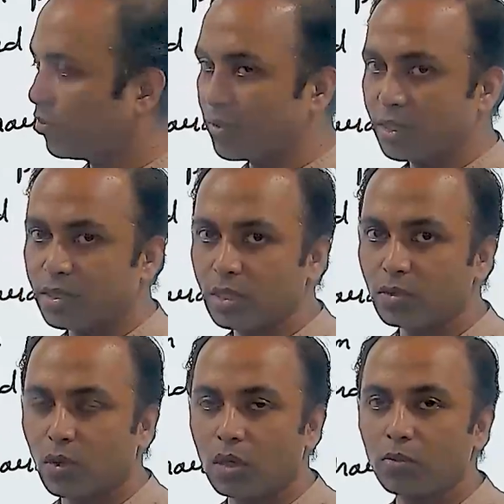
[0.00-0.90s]
this is
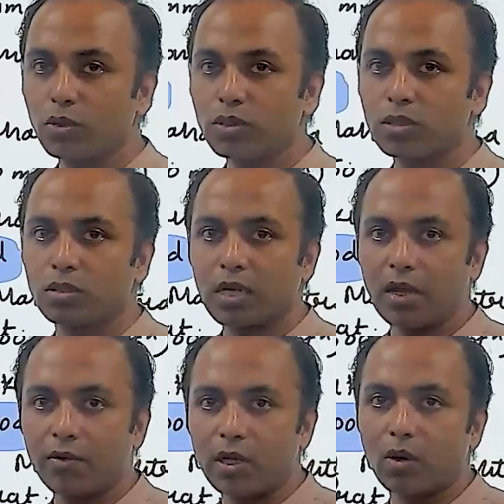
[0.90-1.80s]
almost
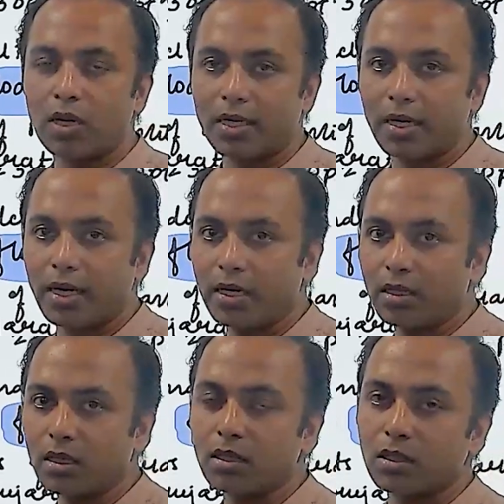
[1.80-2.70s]
every alternate
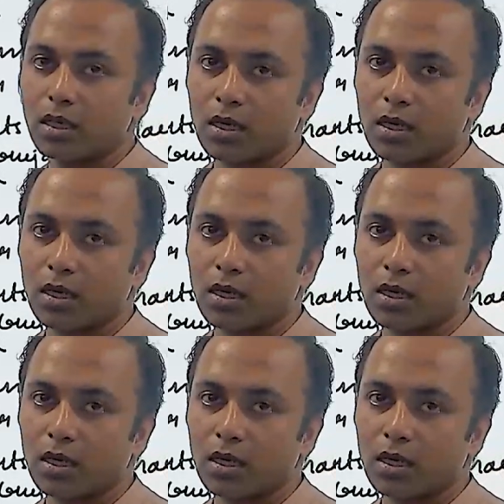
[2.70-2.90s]
year.